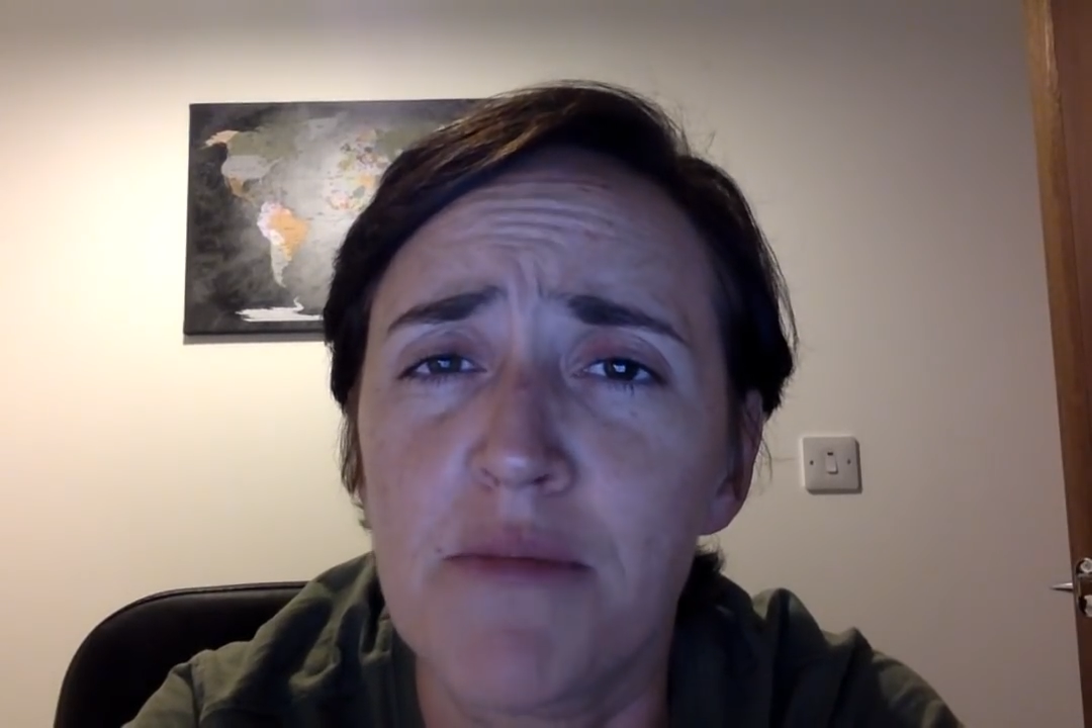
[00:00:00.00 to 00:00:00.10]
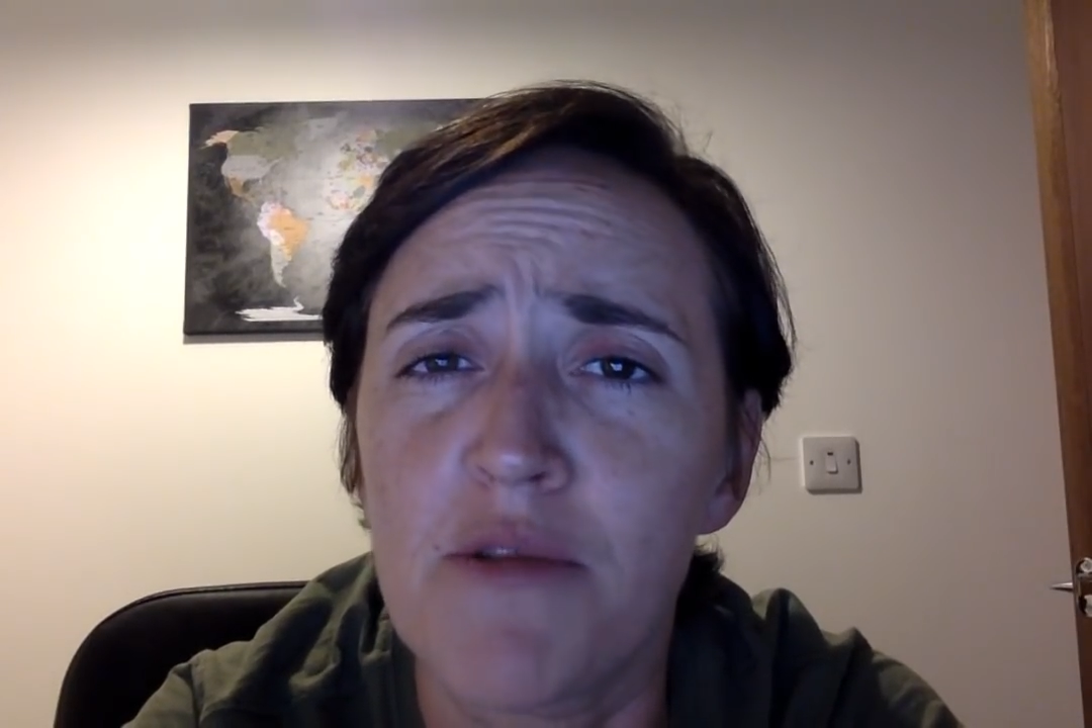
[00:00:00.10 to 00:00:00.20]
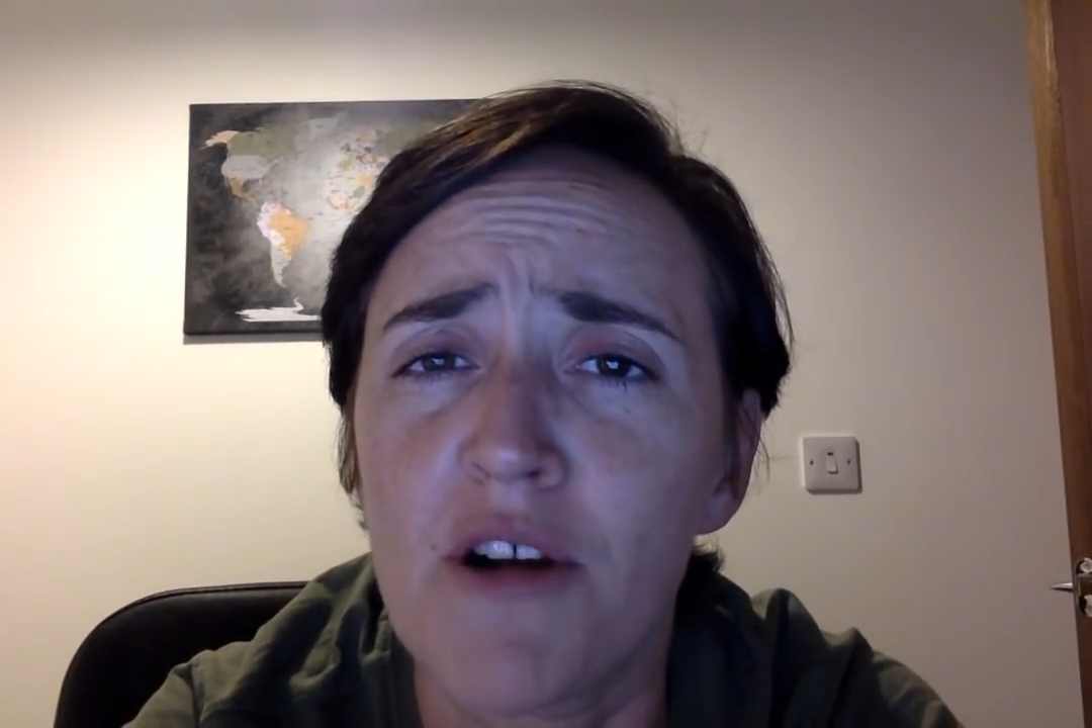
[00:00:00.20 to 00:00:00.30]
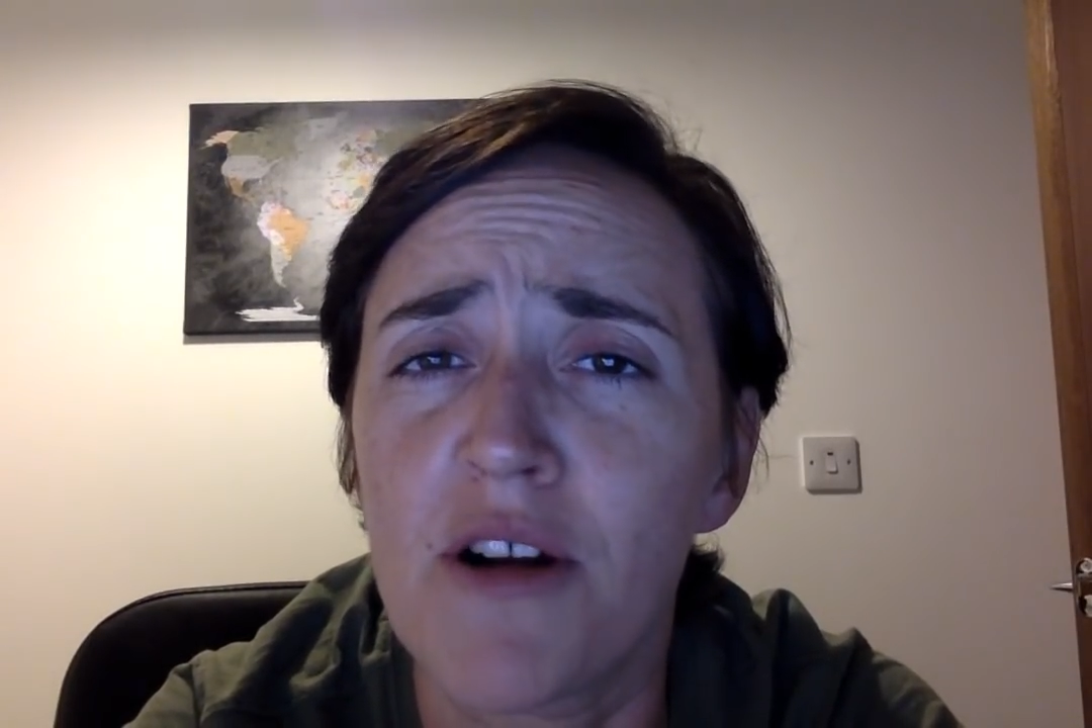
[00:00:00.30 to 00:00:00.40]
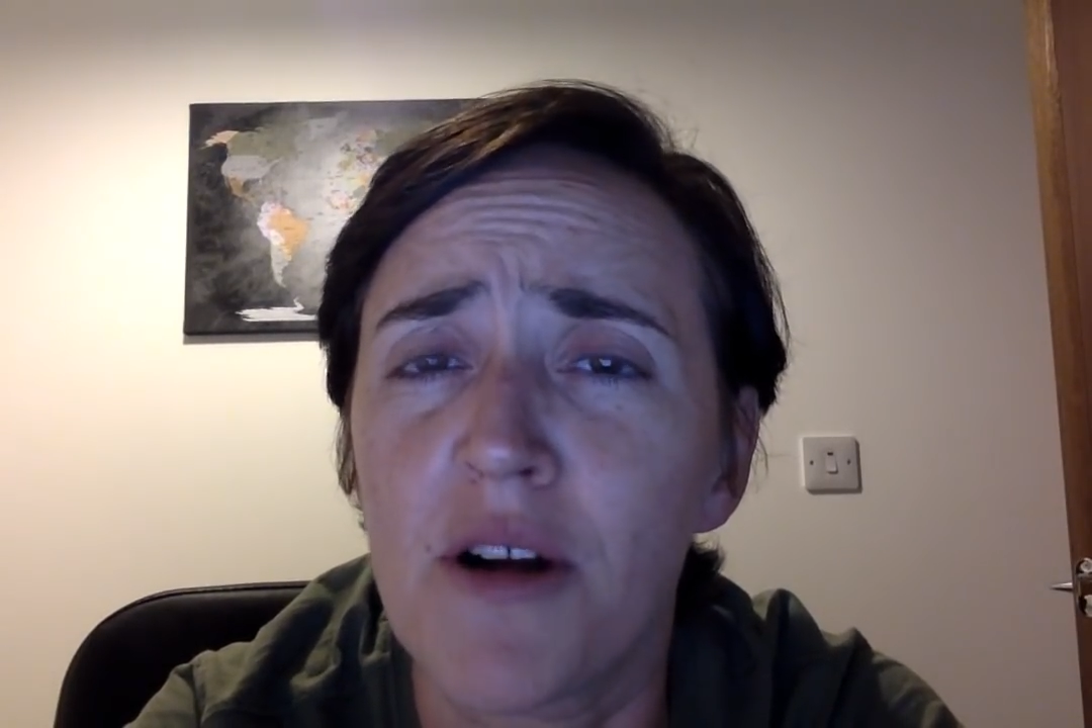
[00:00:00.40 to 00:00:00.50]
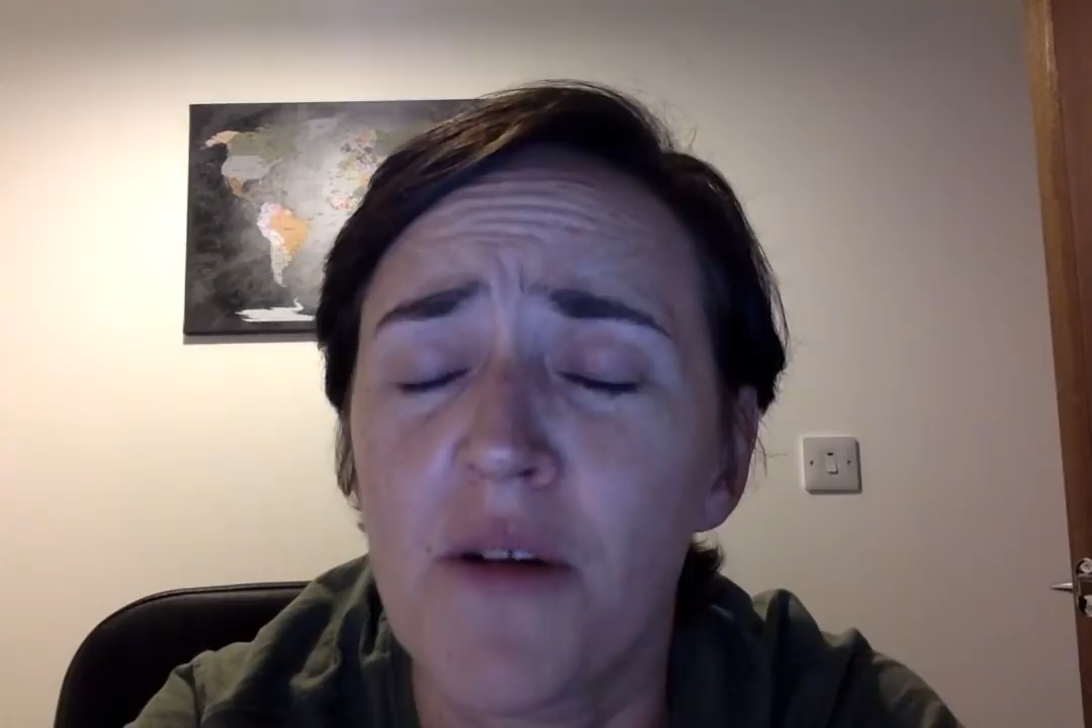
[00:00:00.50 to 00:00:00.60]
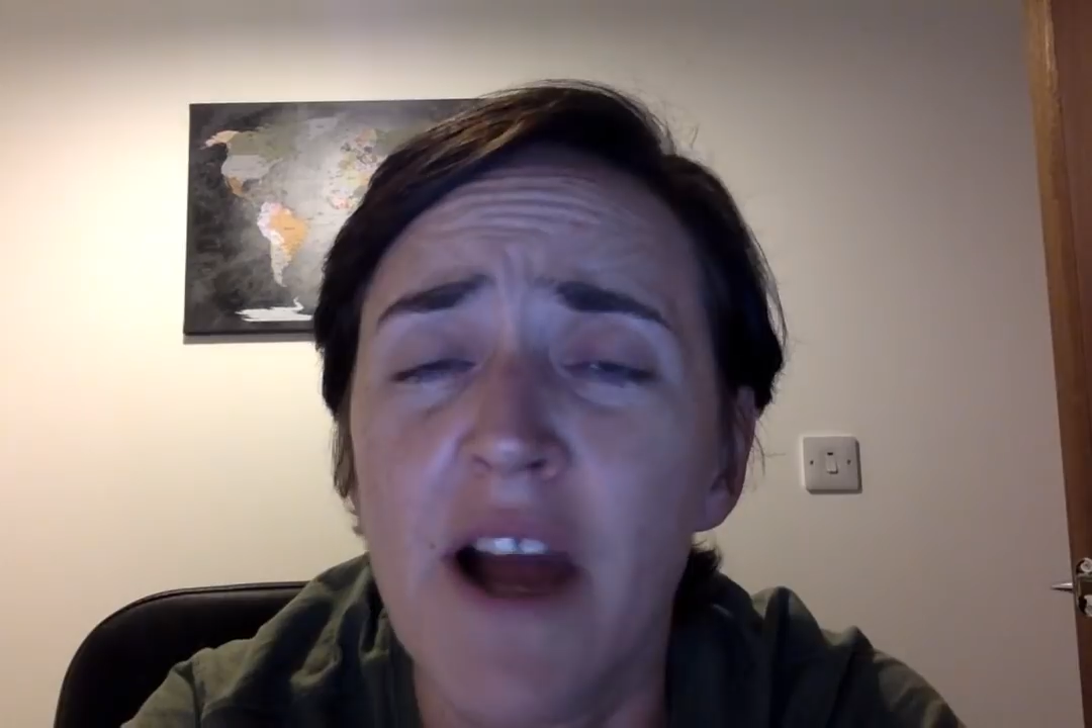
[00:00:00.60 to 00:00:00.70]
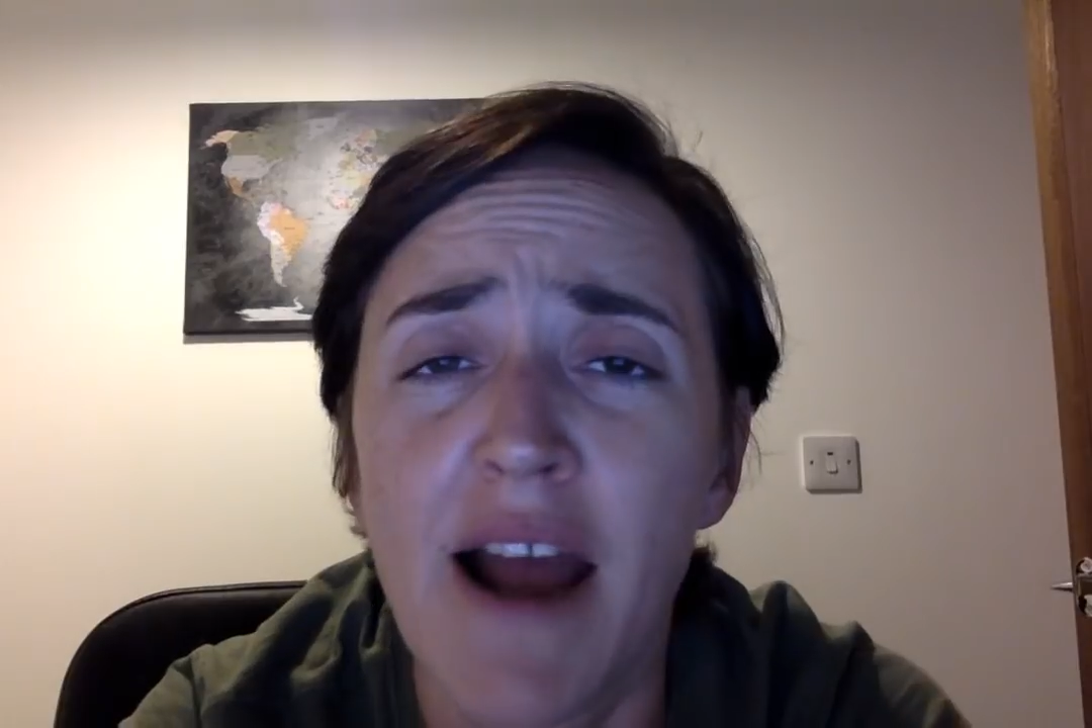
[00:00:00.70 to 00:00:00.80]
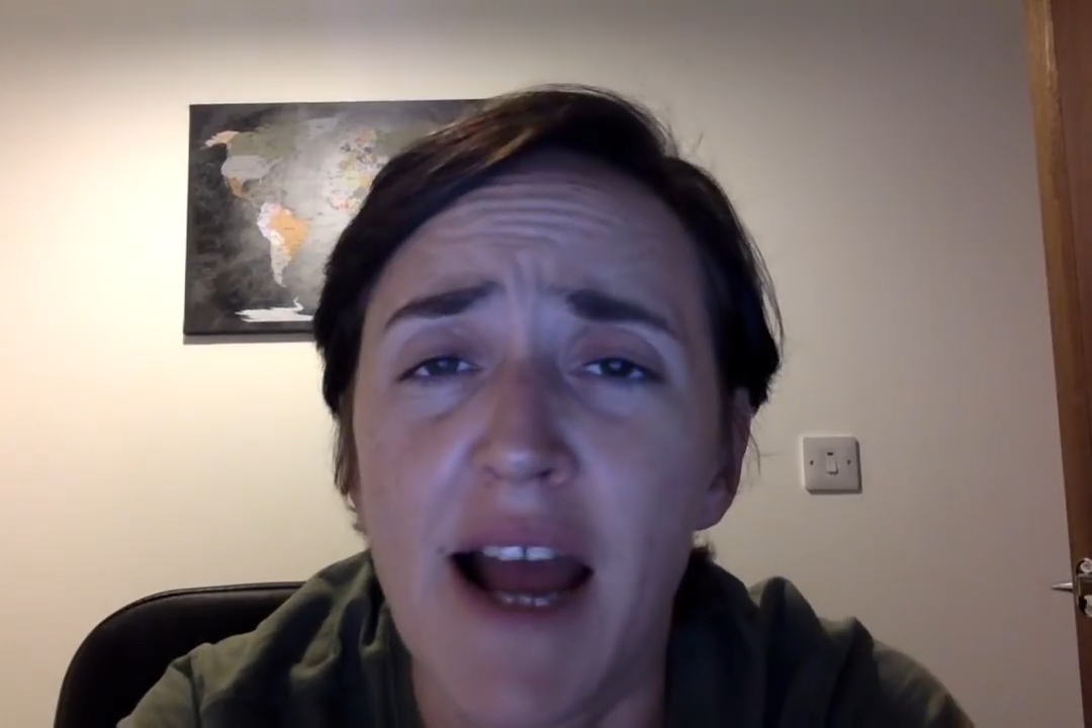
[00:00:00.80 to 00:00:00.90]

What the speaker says: Morocco.